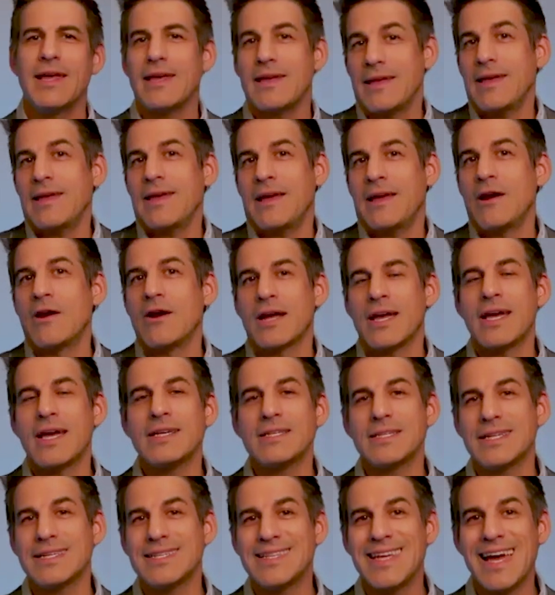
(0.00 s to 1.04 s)
in our case
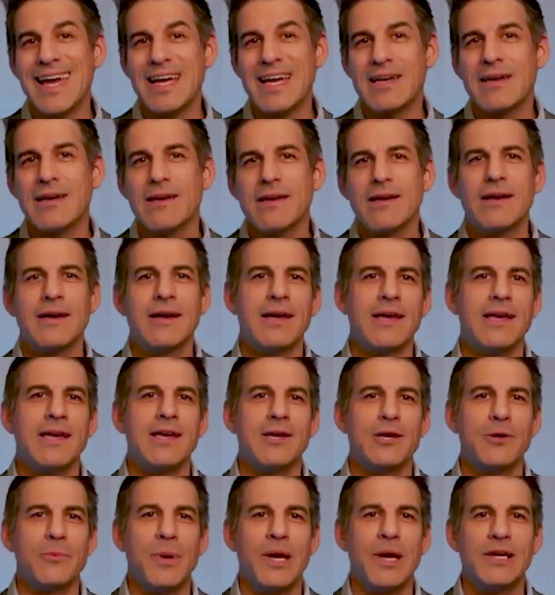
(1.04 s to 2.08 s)
a tech
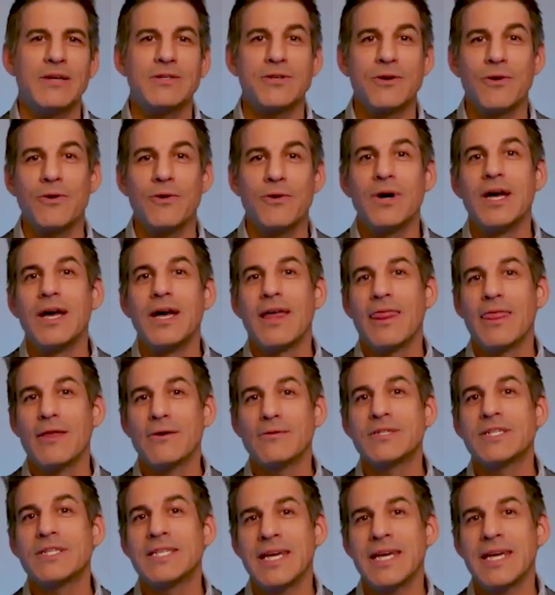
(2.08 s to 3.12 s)
incubator, so
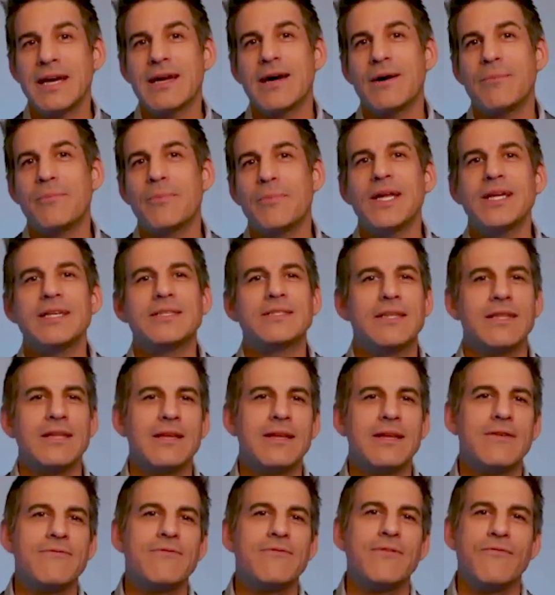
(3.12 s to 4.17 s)
those tech companies and the
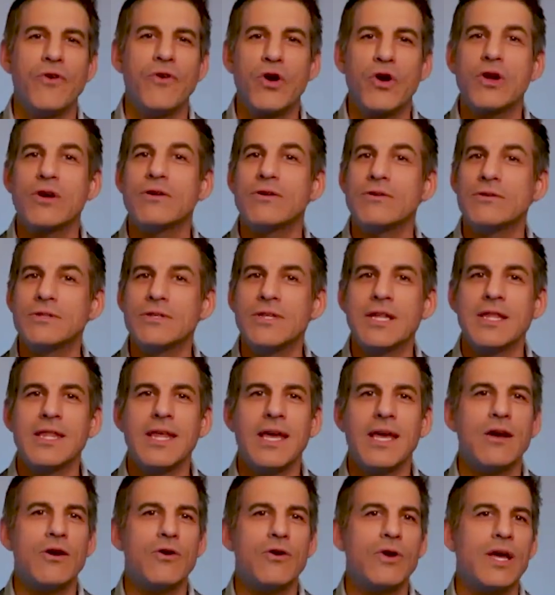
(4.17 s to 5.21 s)
different verticals that
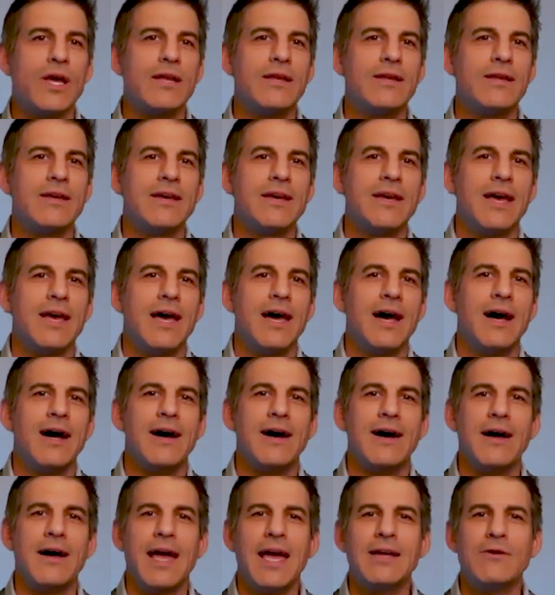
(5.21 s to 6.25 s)
they are in,
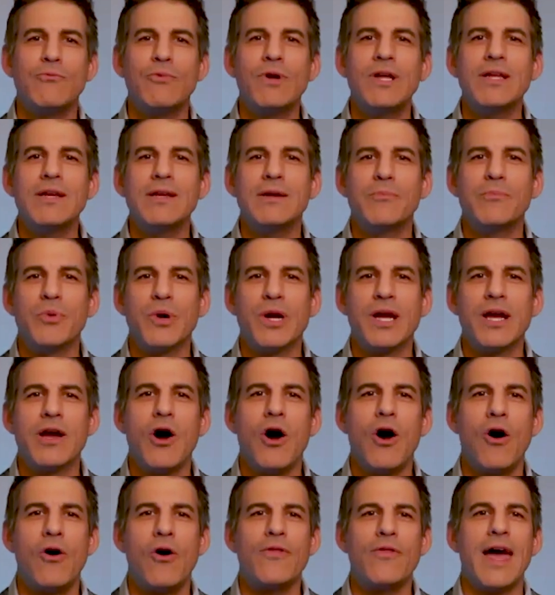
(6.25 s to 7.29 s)
and really to bring
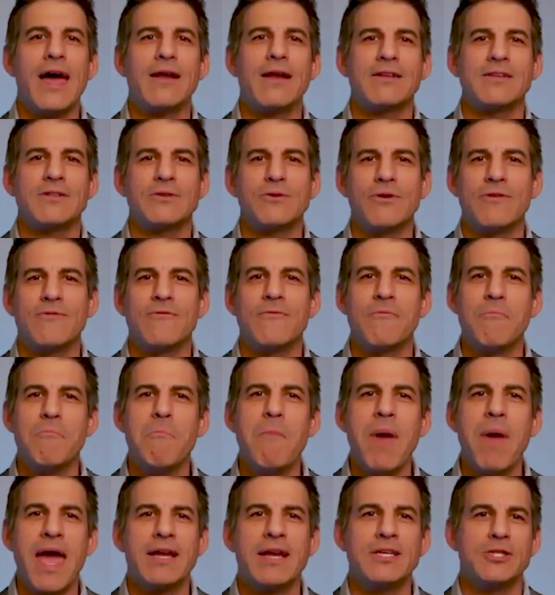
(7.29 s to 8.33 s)
all that sort of
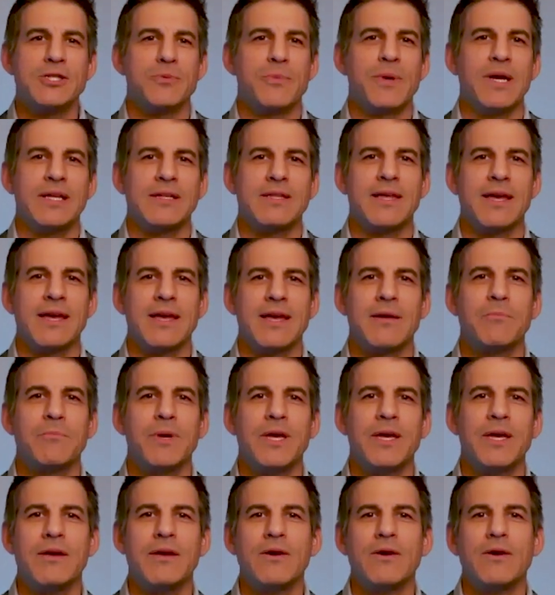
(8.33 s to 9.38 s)
management that can
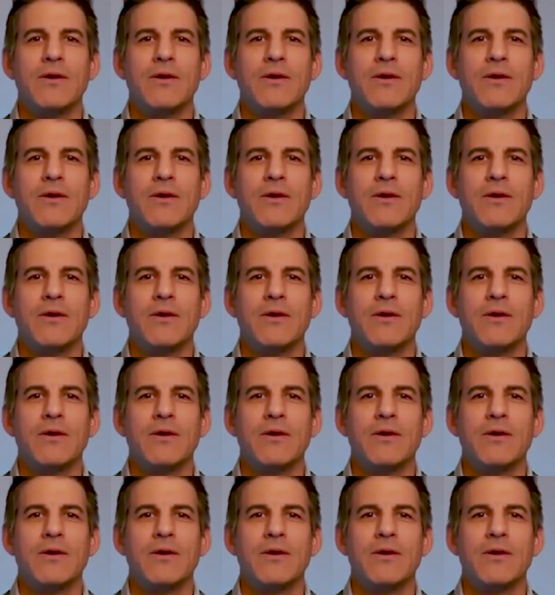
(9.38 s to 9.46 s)
be